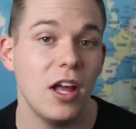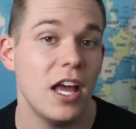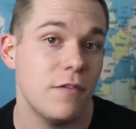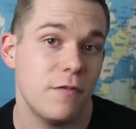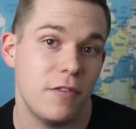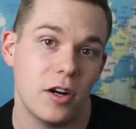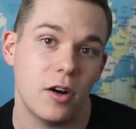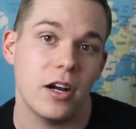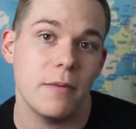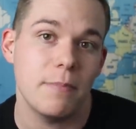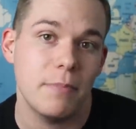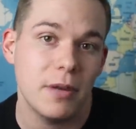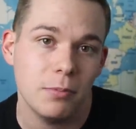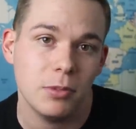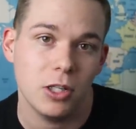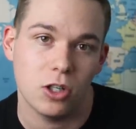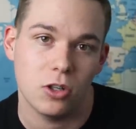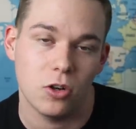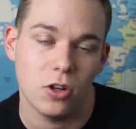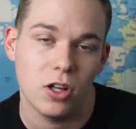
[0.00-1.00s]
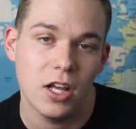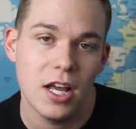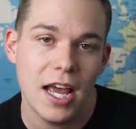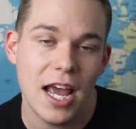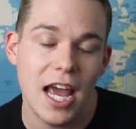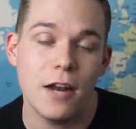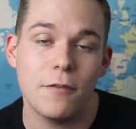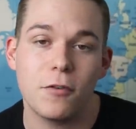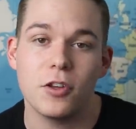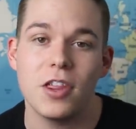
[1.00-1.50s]
and very biblical,
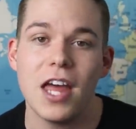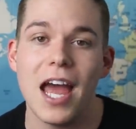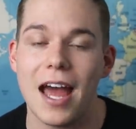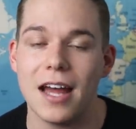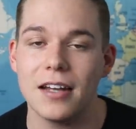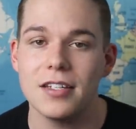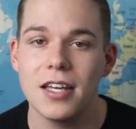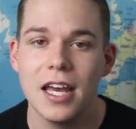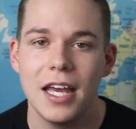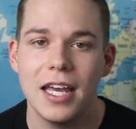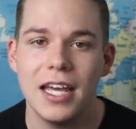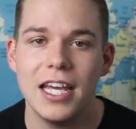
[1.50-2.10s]
and for that,